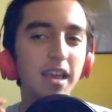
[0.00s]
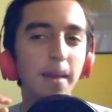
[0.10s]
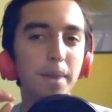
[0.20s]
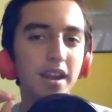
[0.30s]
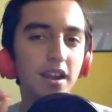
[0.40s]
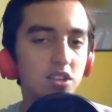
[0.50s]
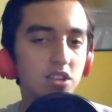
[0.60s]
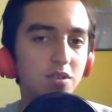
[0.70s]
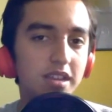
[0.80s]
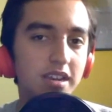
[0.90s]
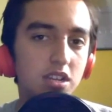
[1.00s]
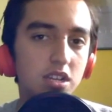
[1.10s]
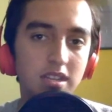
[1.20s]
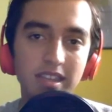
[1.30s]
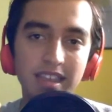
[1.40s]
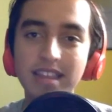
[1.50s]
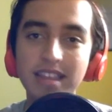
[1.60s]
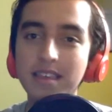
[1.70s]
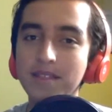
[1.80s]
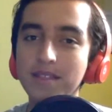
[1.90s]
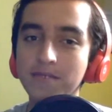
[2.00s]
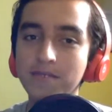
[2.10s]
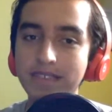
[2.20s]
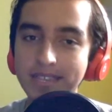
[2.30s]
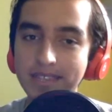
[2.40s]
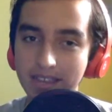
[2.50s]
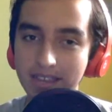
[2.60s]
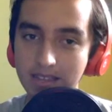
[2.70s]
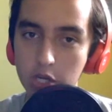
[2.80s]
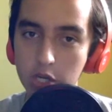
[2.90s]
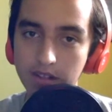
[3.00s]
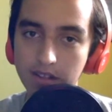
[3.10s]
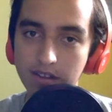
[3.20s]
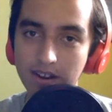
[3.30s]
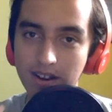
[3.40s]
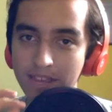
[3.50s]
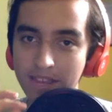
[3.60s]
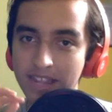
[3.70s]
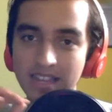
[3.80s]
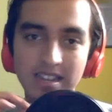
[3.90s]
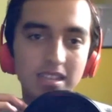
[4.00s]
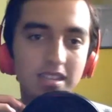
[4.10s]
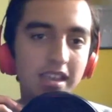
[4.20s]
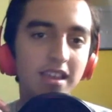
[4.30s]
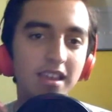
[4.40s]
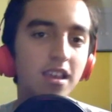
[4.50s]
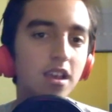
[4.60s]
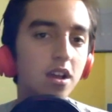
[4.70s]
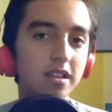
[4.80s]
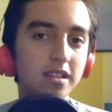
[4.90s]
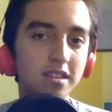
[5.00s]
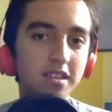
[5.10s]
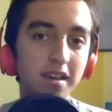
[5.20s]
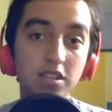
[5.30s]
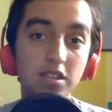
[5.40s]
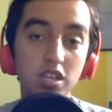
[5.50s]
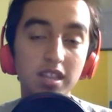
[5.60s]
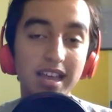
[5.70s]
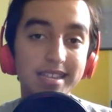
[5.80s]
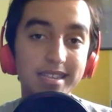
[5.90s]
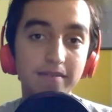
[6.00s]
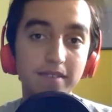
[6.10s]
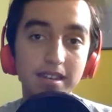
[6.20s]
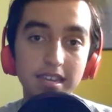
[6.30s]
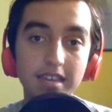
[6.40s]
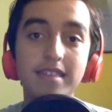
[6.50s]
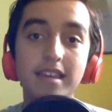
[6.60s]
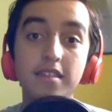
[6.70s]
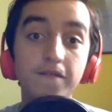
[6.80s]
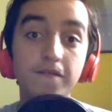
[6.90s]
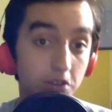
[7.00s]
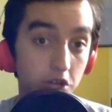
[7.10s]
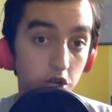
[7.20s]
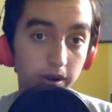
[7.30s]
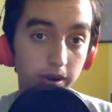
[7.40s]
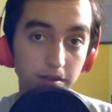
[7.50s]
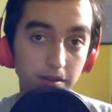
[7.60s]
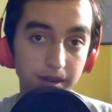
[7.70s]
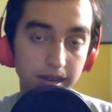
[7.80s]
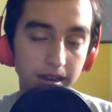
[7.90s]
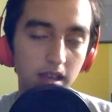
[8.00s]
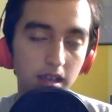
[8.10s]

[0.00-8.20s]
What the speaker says: But it also didn't say anything about the release date in the trailer. I mean, it didn't say it's coming July 17th like the first trailer did.